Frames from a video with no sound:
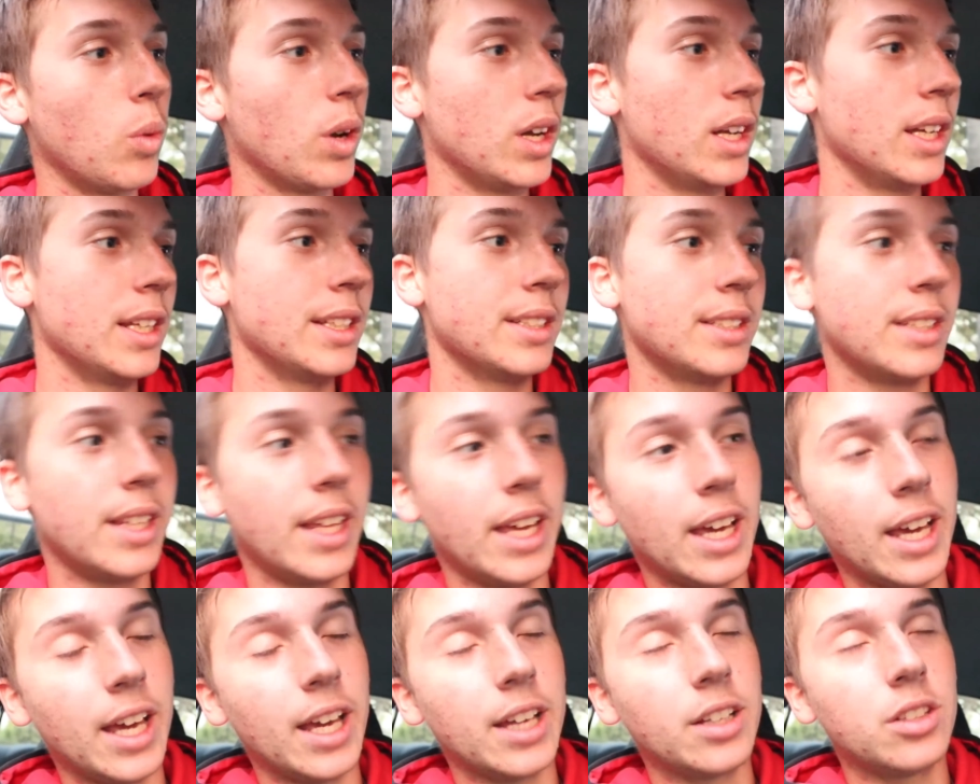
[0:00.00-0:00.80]
what it is
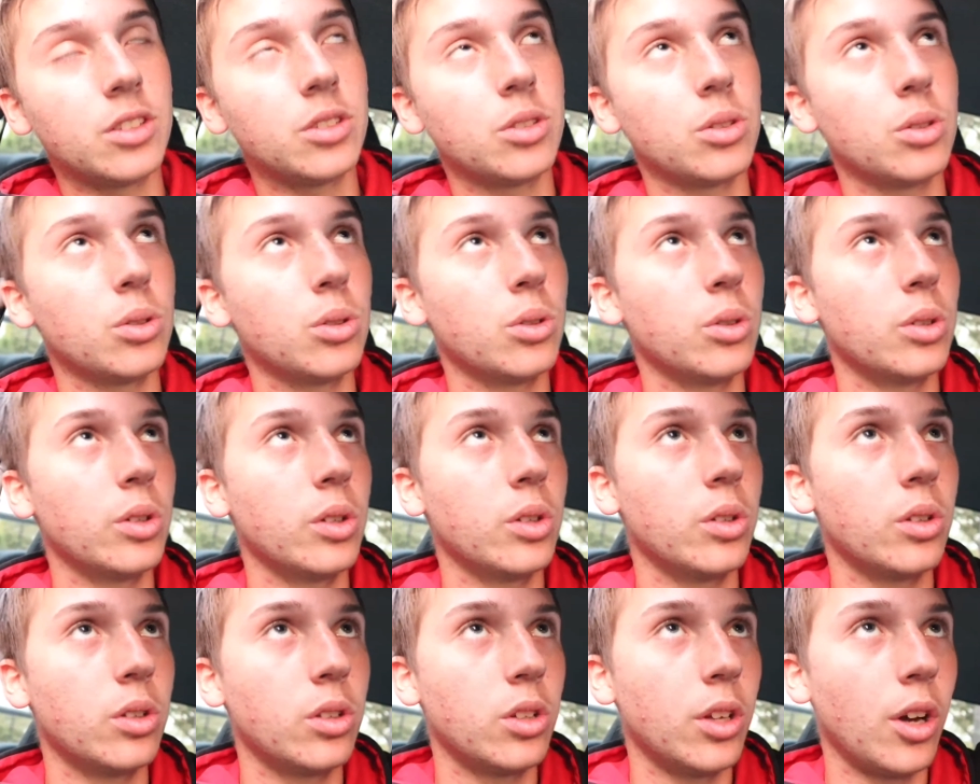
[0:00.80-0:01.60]
there
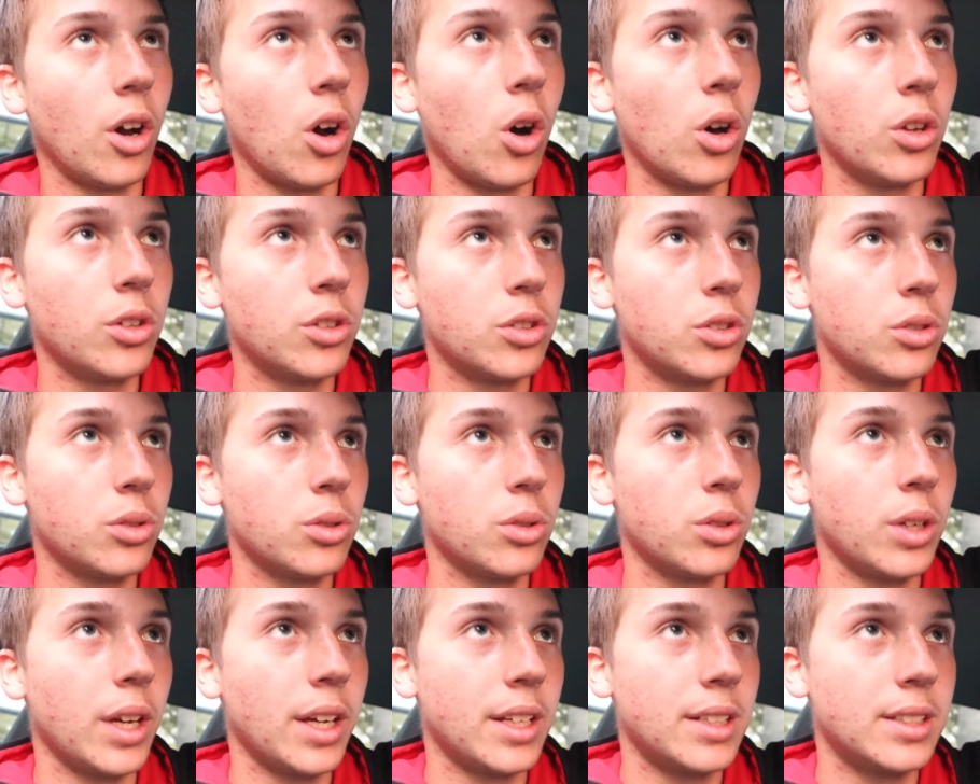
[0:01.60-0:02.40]
to
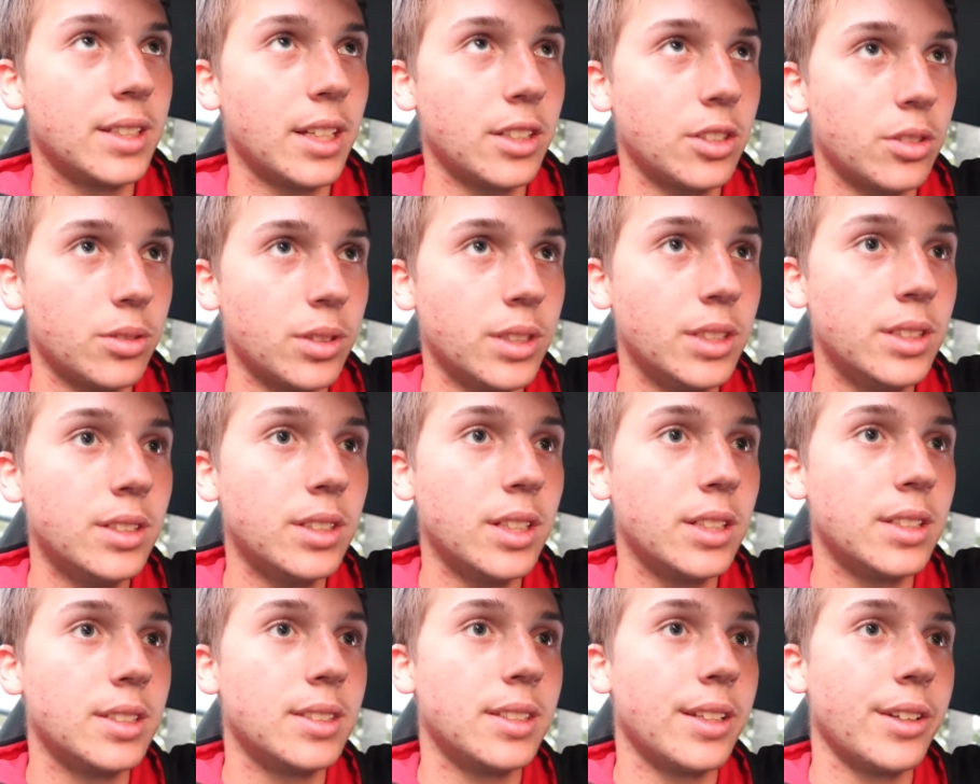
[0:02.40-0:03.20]
onto accessories
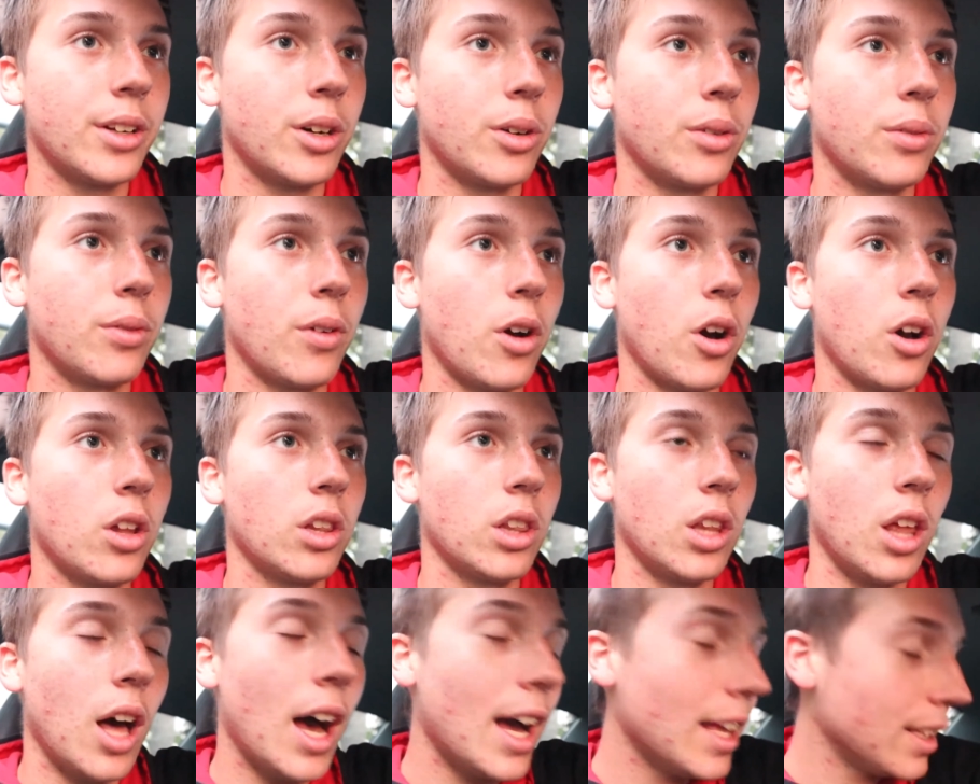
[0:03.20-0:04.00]
instead of
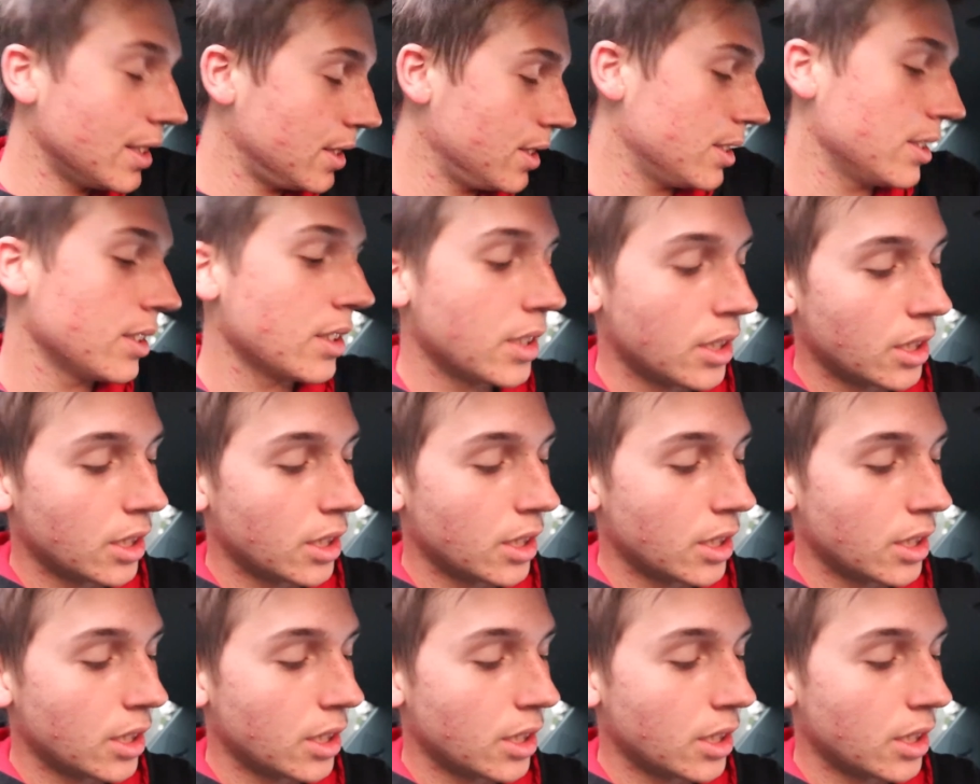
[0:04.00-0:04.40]
lights.